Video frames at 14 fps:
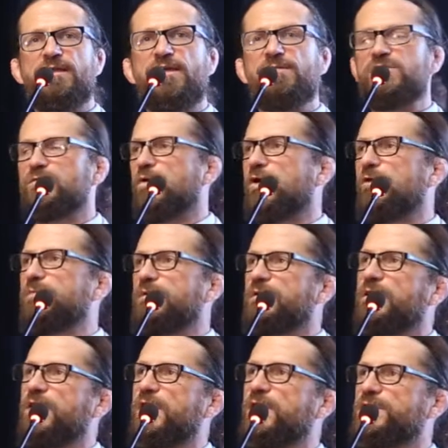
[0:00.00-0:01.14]
they absorb
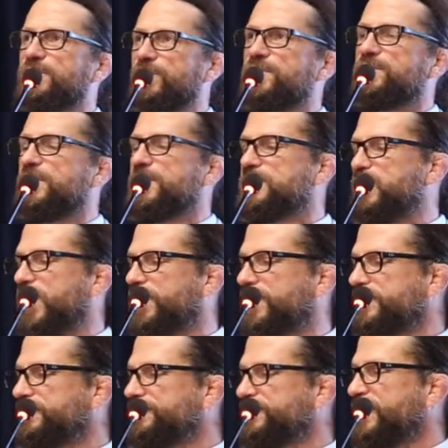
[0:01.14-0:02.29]
nutrients
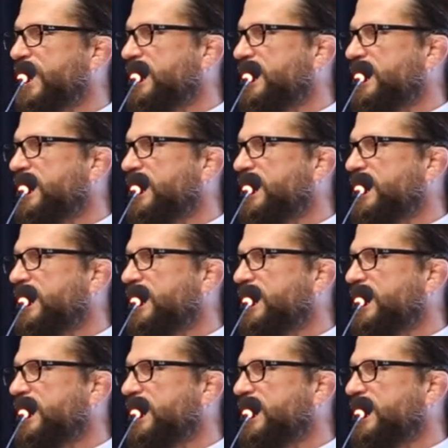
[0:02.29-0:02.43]
better.